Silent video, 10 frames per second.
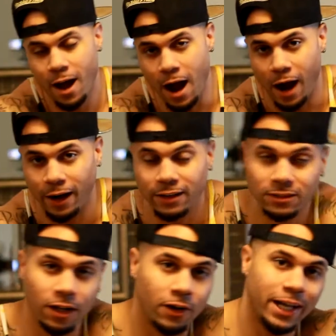Alright,
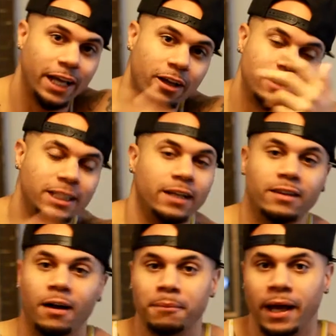so again, y'all see the
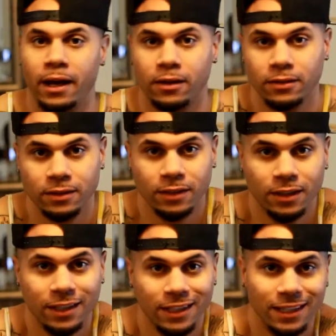thumbnail.
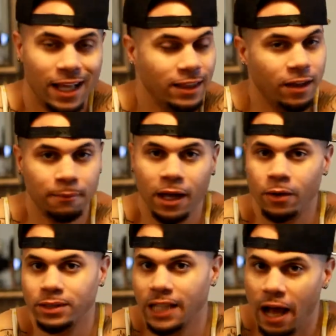That
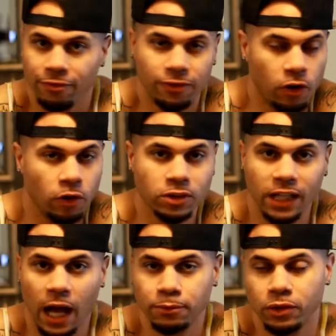thumbnail was not
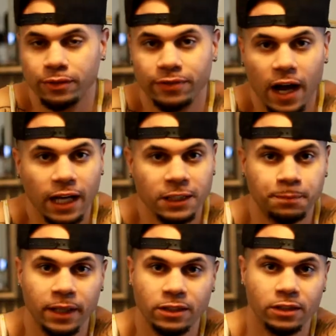photoshopped. You can find this
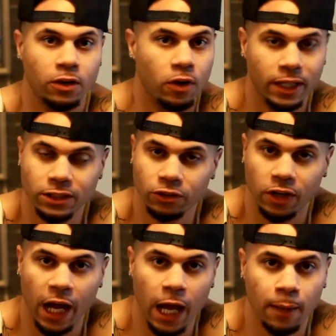picture on
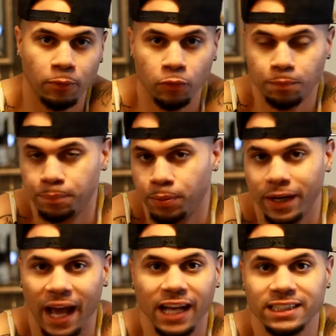Instagram. You
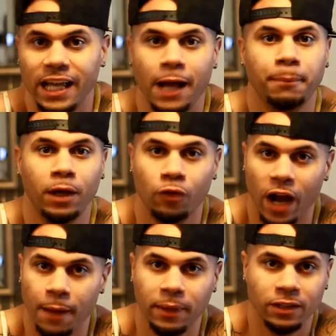put hashtag Big
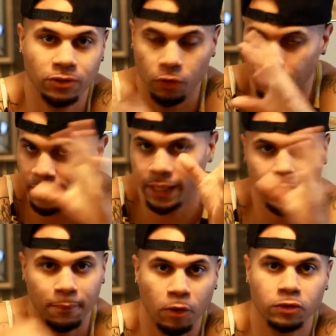Ramy. It's going to be
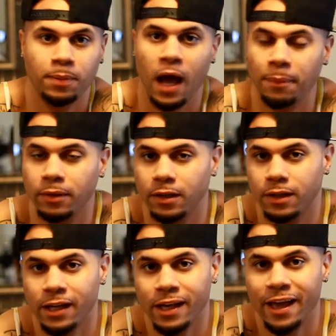in the most
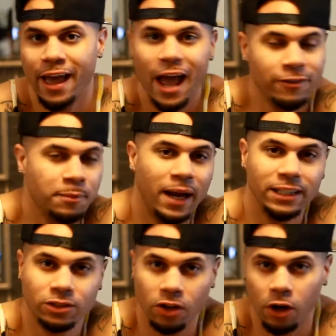popular.
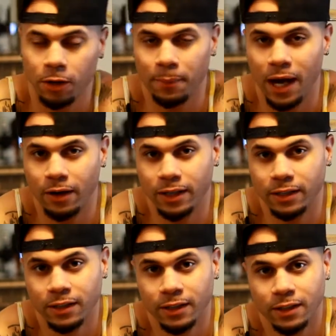Everybody's talking about
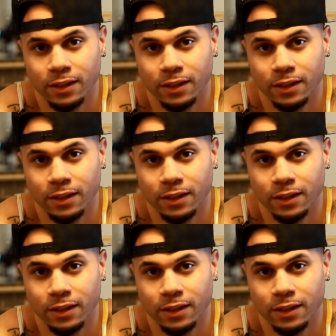it.